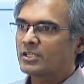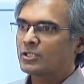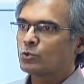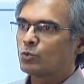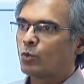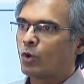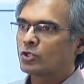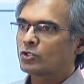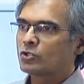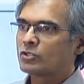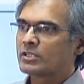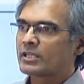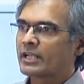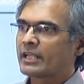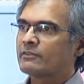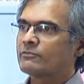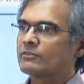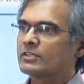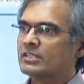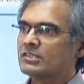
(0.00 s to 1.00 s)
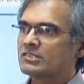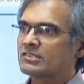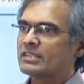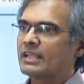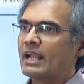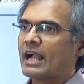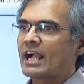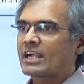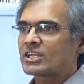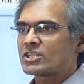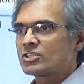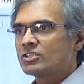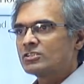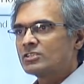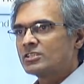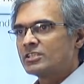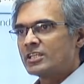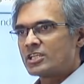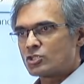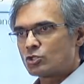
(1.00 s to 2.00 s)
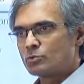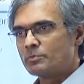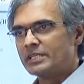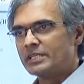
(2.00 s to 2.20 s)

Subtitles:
you want to drive is the action that they should be